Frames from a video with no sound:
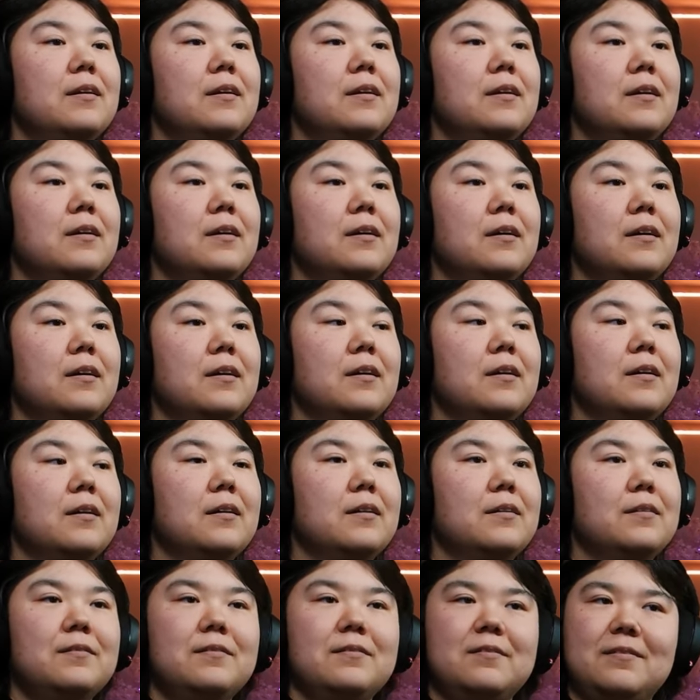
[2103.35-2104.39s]

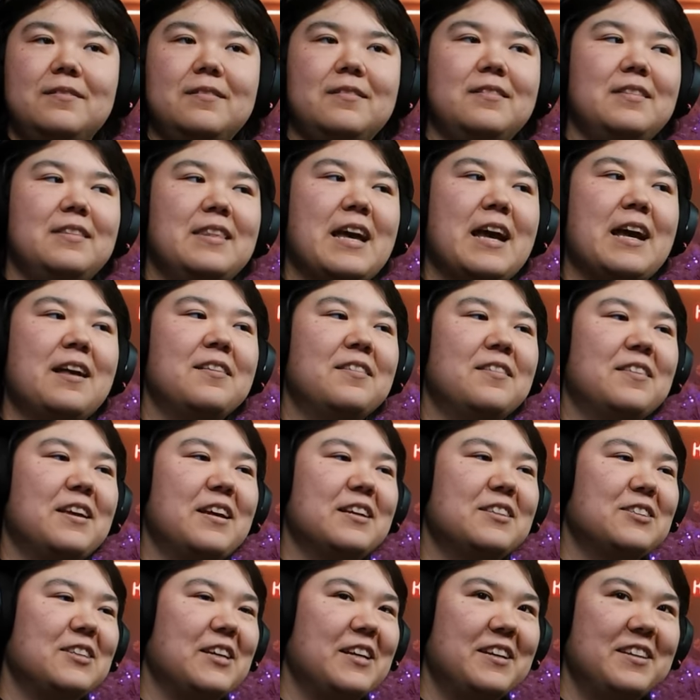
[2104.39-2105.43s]

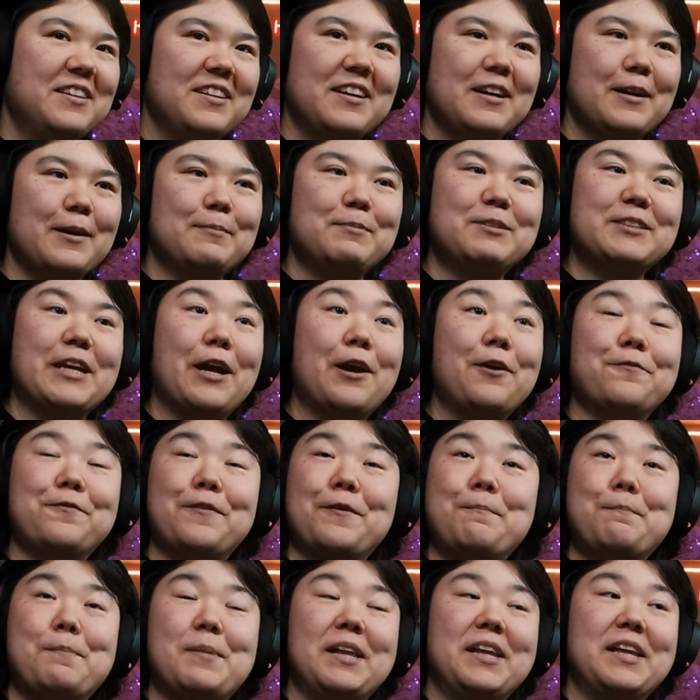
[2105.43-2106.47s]
That's I'm scared
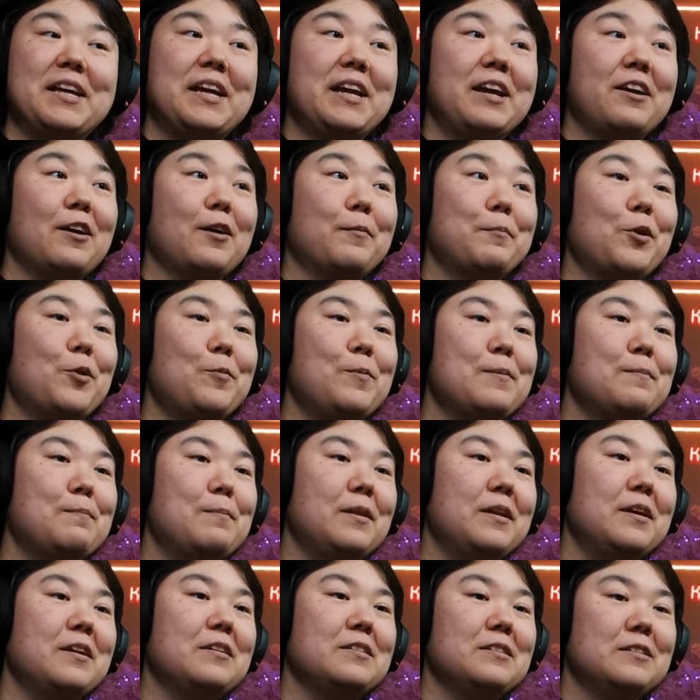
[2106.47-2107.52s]
for Millie here. I'm hoping
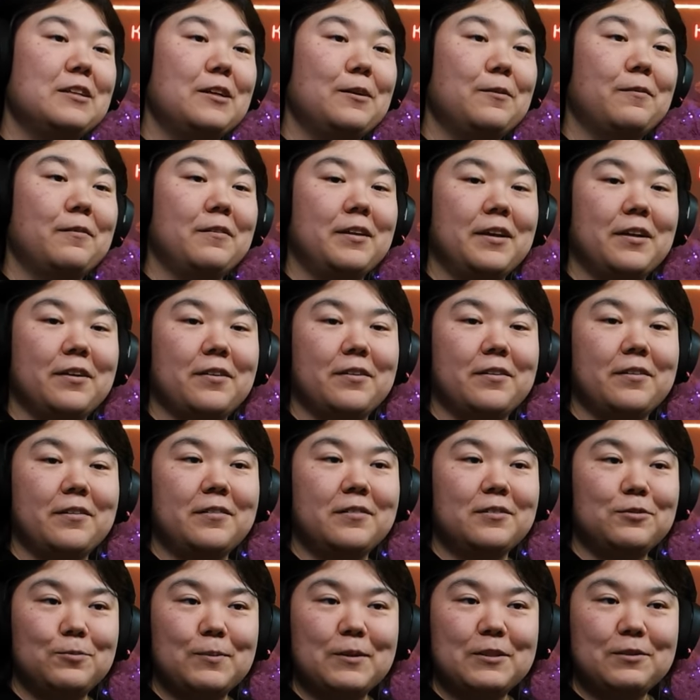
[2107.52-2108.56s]
Millie doesn't get really hurt,
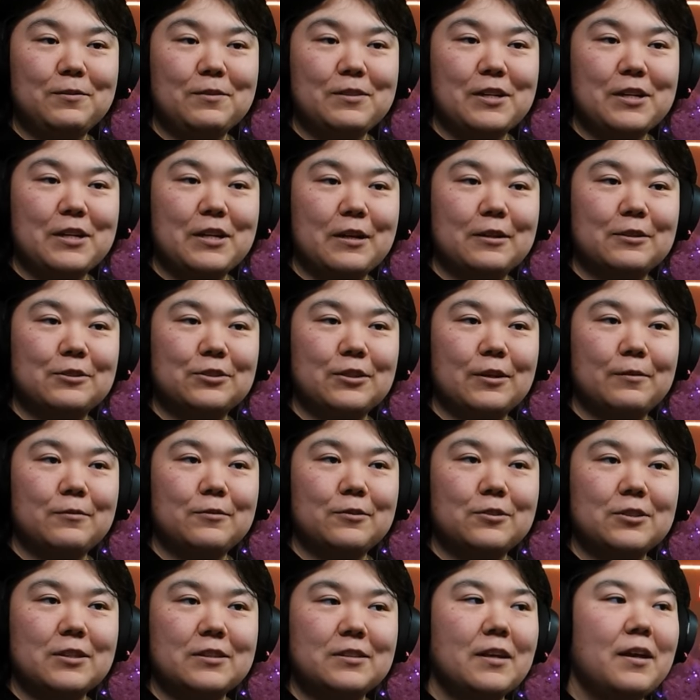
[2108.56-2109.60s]
especially with the gunshot in
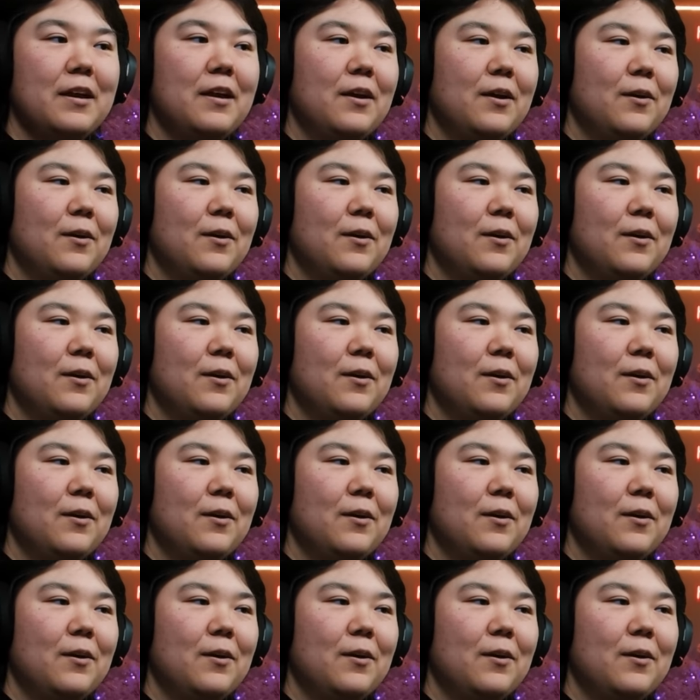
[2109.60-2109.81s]
the chest.